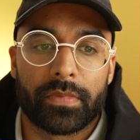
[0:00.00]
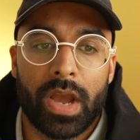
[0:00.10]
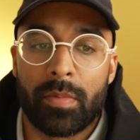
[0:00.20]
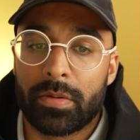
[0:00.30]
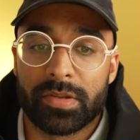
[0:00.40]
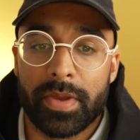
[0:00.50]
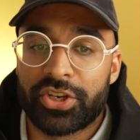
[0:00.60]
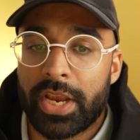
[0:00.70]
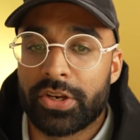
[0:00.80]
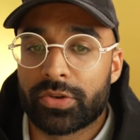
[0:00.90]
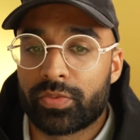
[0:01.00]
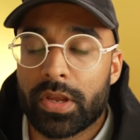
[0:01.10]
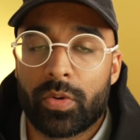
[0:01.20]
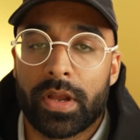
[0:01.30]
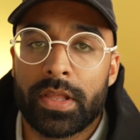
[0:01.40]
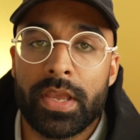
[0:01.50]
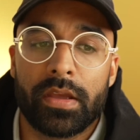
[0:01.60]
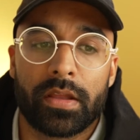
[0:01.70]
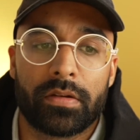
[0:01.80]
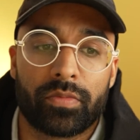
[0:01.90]
I'm able to make changes really quickly
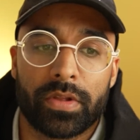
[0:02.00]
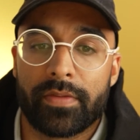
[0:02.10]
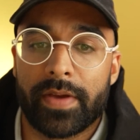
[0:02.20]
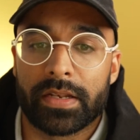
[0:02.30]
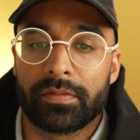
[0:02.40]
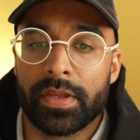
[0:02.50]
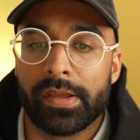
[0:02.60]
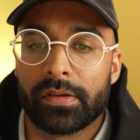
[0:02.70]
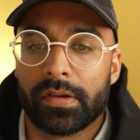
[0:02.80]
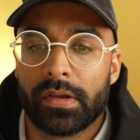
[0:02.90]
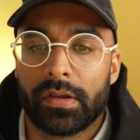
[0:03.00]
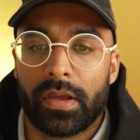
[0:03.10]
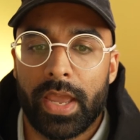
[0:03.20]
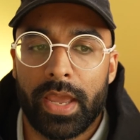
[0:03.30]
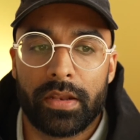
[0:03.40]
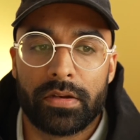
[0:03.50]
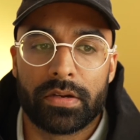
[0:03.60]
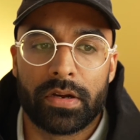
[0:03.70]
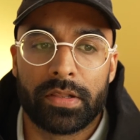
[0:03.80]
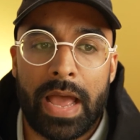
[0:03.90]
and really effectively and
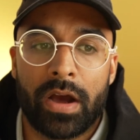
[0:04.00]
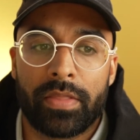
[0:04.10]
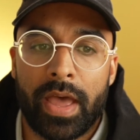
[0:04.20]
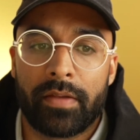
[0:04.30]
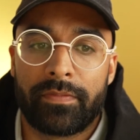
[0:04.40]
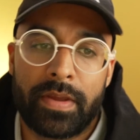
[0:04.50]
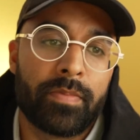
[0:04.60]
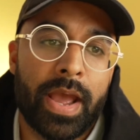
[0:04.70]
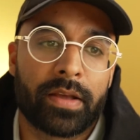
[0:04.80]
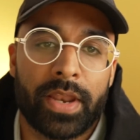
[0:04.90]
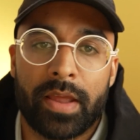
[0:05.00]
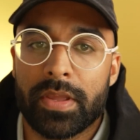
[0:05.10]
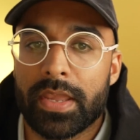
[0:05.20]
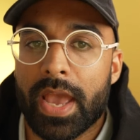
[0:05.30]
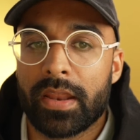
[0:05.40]
allow that feedback that I've been getting